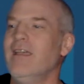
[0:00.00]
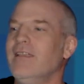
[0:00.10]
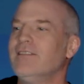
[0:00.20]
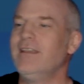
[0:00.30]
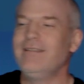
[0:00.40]

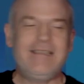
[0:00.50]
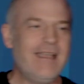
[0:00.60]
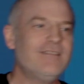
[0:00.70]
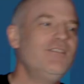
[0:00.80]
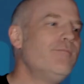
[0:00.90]
So
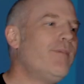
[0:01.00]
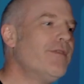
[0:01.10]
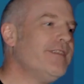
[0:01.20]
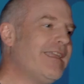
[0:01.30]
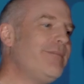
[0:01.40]
let's not
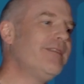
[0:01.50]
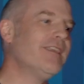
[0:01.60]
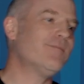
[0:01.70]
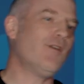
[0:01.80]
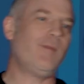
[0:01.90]
bother naming
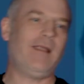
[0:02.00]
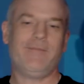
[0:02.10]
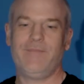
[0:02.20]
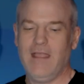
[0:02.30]
things properly.